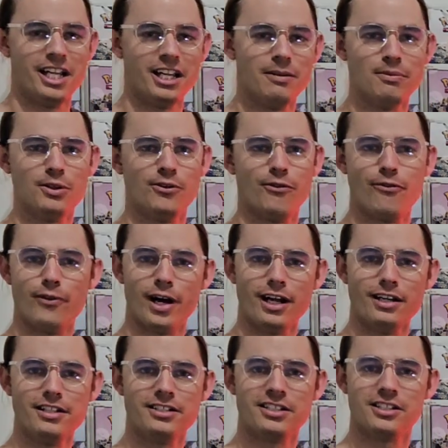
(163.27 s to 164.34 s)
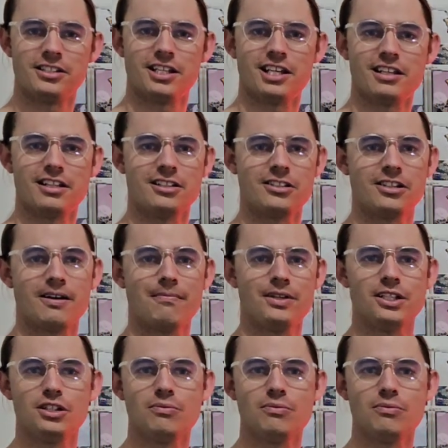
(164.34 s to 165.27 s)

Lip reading: element of fun to see that something